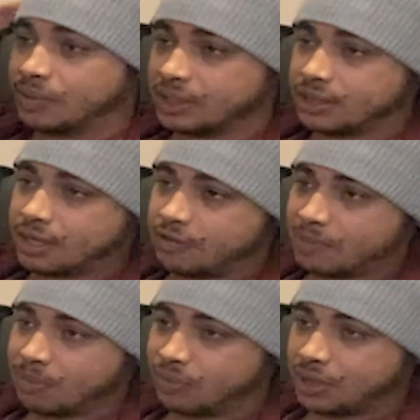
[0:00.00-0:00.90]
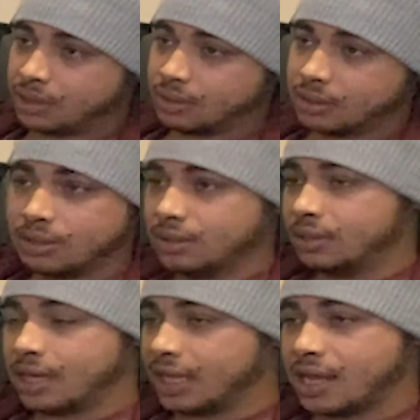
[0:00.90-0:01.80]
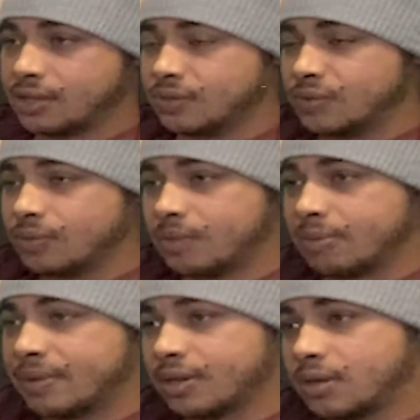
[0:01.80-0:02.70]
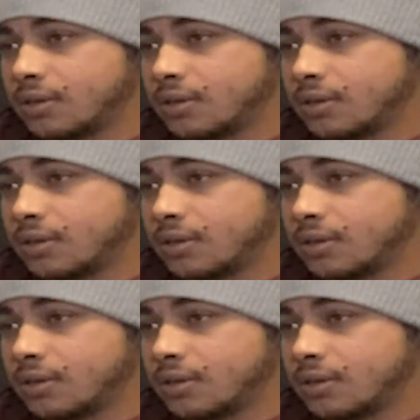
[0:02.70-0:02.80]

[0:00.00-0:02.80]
side of my brain, I can't do it while I'm high.